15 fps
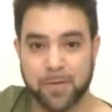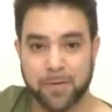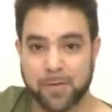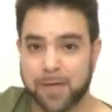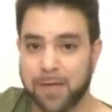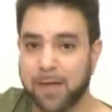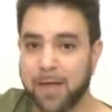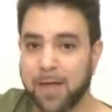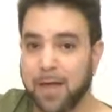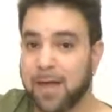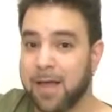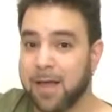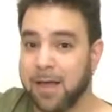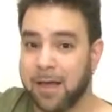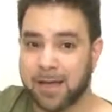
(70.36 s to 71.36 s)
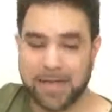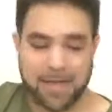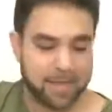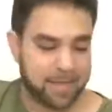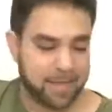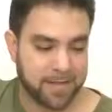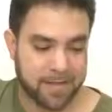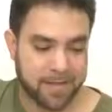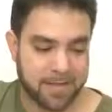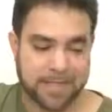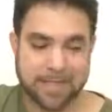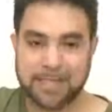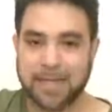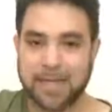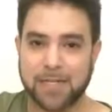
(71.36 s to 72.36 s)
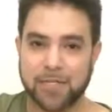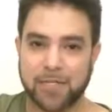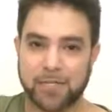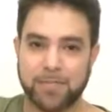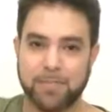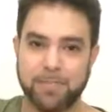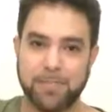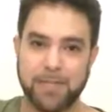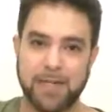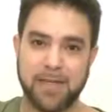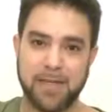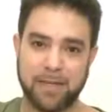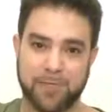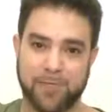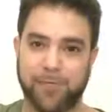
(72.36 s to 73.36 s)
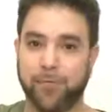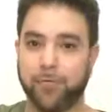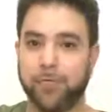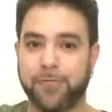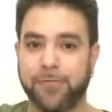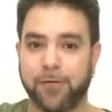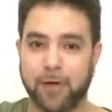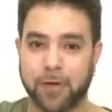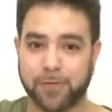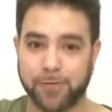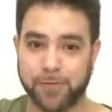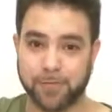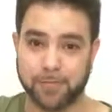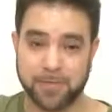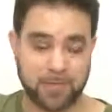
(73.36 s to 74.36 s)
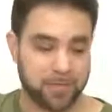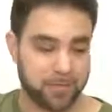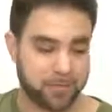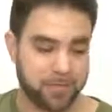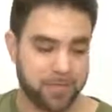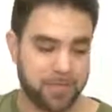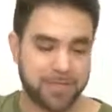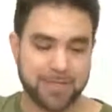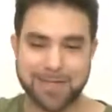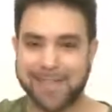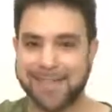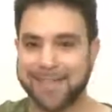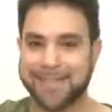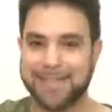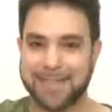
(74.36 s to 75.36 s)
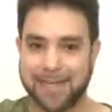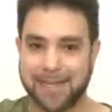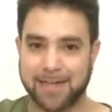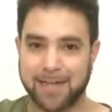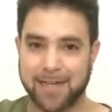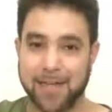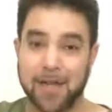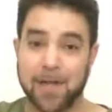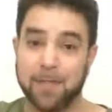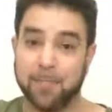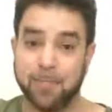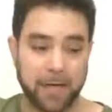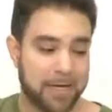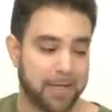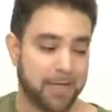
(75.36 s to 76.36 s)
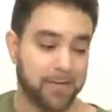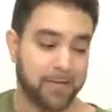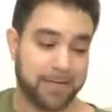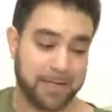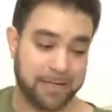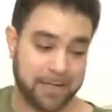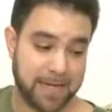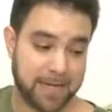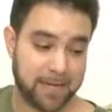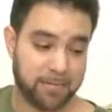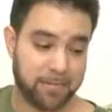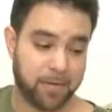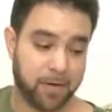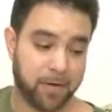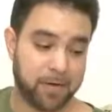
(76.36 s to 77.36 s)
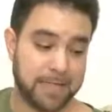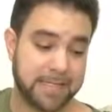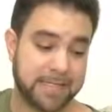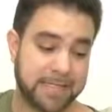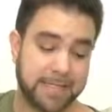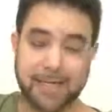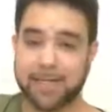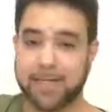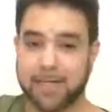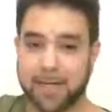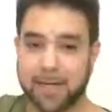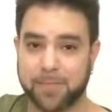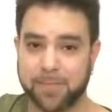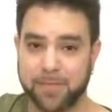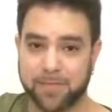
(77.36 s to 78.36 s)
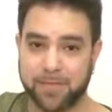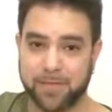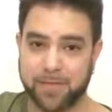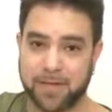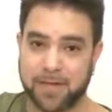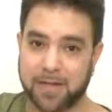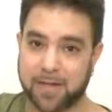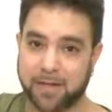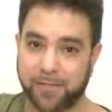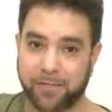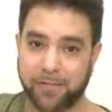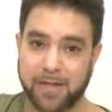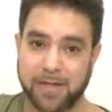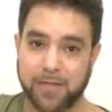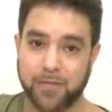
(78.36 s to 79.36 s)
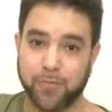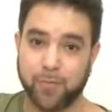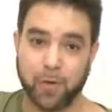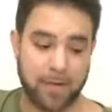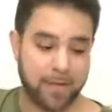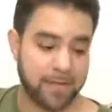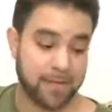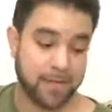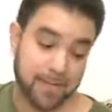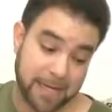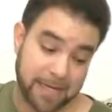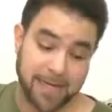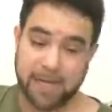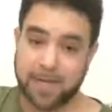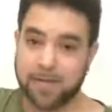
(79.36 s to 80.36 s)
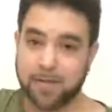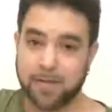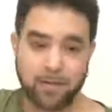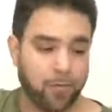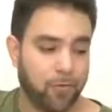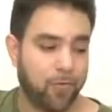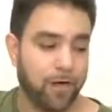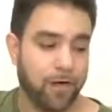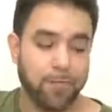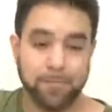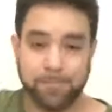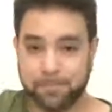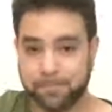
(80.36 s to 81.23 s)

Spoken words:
Okay? Again, the slide shouldn't be full volume. It should be just hinted at, but you can take the bar and slide it up to the fret you want and then add the chord.